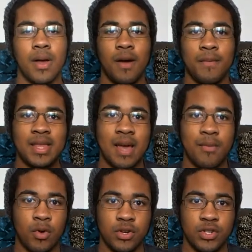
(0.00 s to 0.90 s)
I'll make that
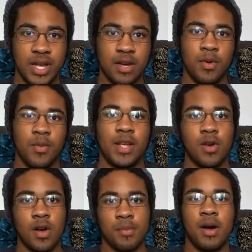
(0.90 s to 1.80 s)
more understandable when I
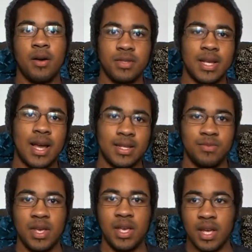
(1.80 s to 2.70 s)
talk about signs
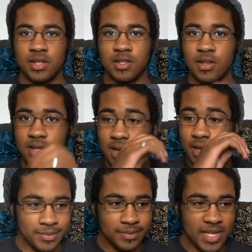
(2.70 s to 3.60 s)
being exalted.
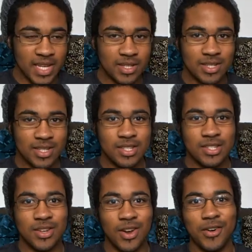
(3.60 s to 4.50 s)
So let's get
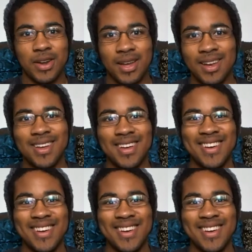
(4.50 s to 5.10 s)
started.